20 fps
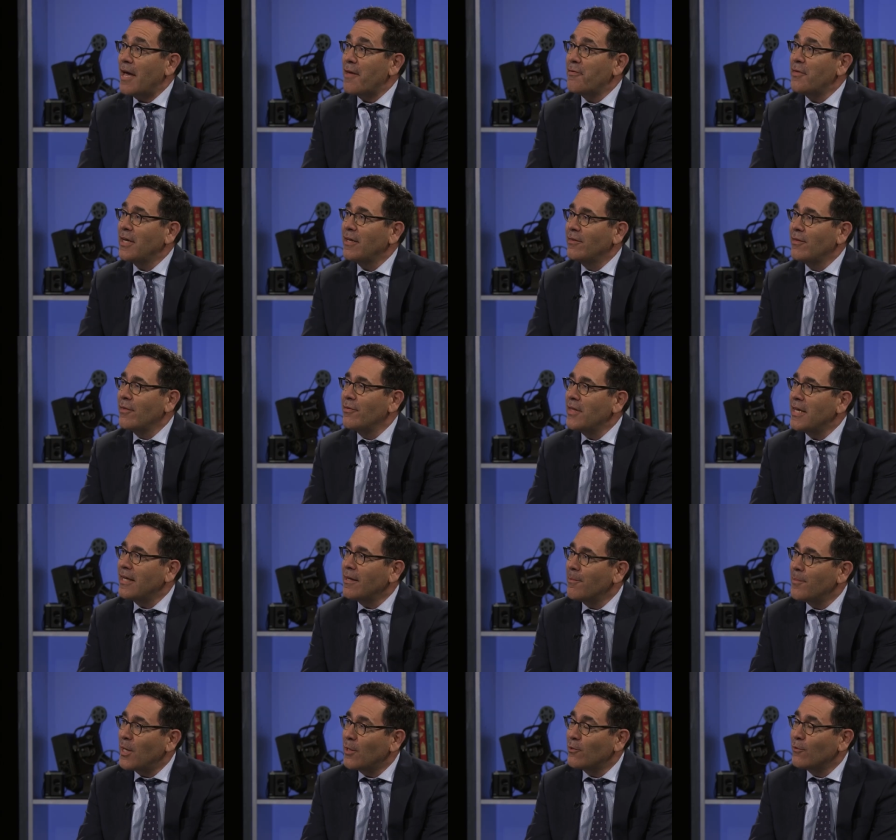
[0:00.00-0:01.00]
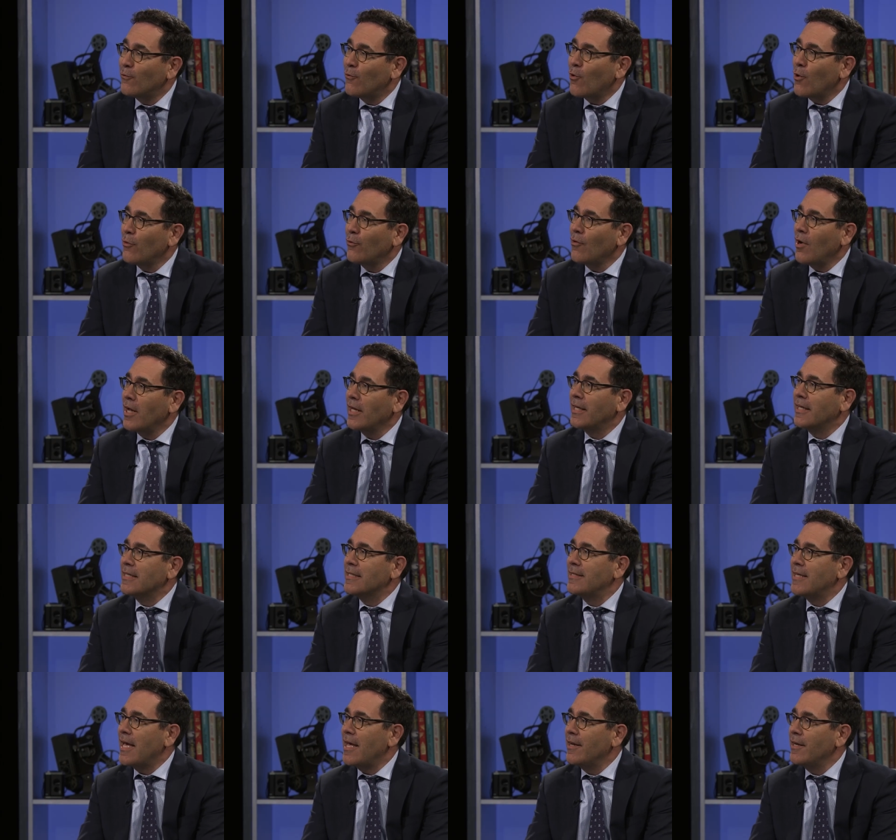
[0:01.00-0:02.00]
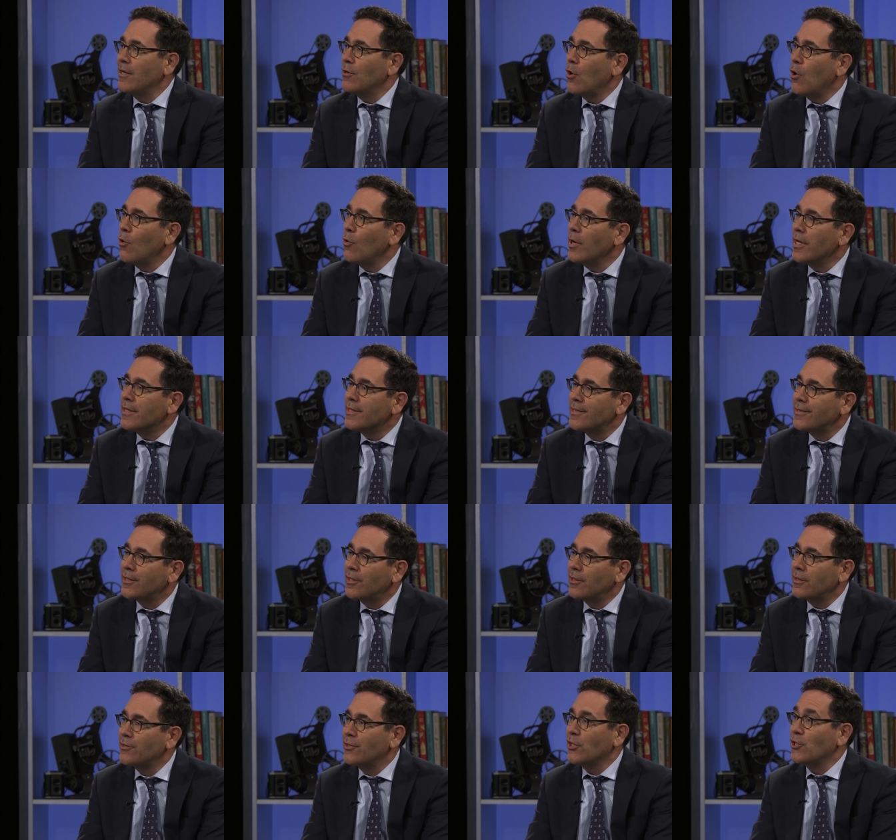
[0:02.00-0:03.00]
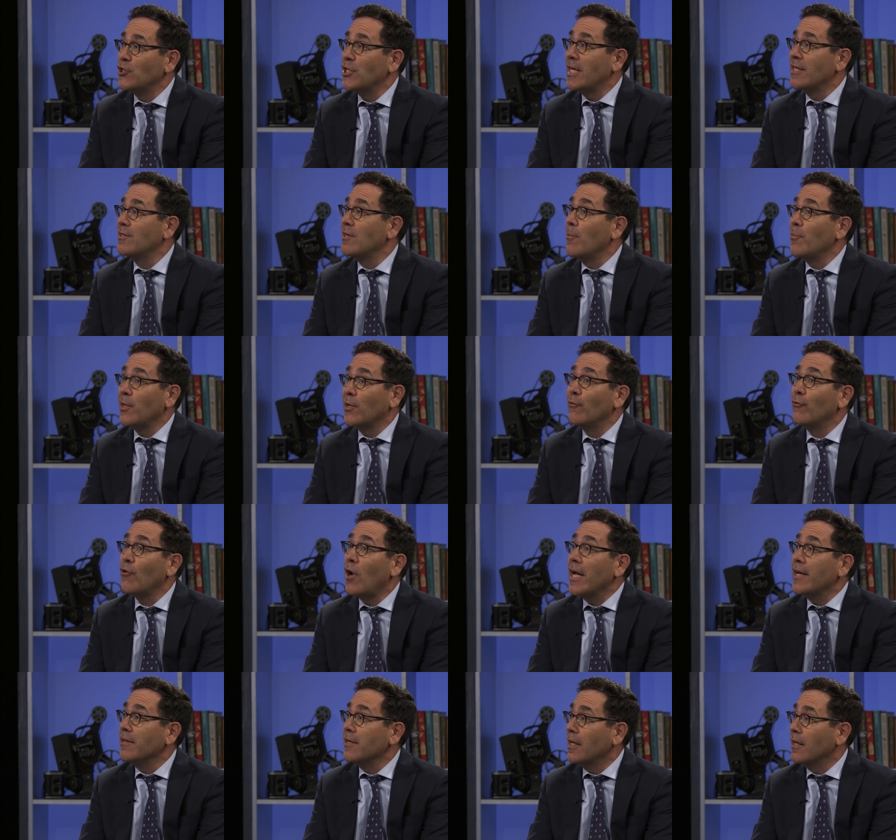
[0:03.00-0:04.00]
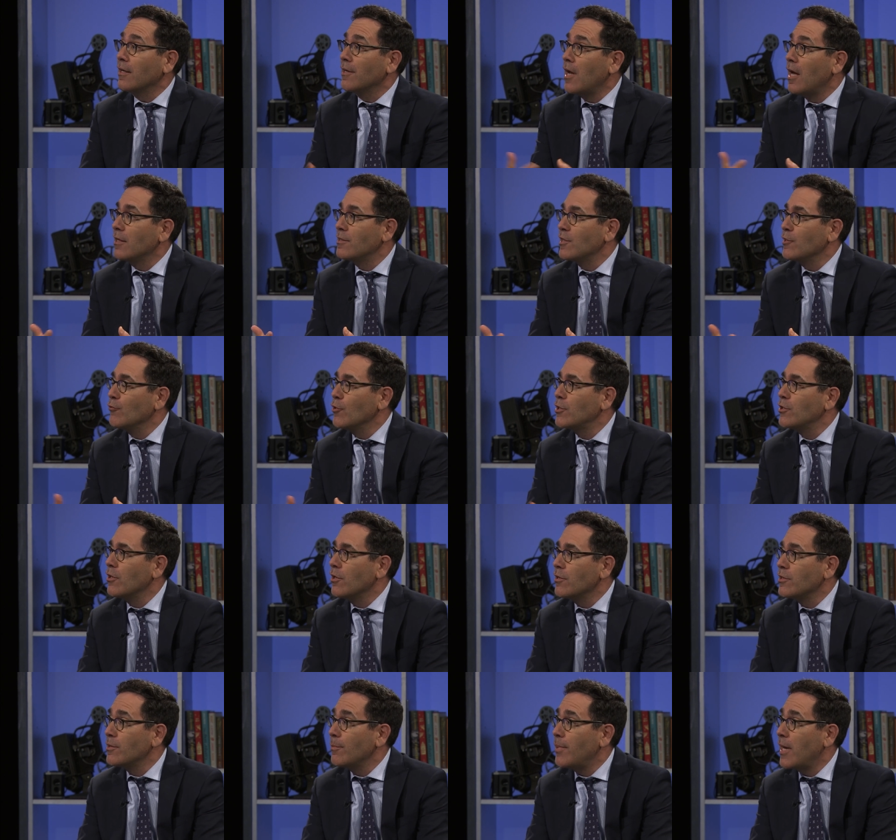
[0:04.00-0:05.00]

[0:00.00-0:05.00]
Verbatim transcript: I think the thing about the Fourth Reich is that it always suggests something frightening, a Nazi return to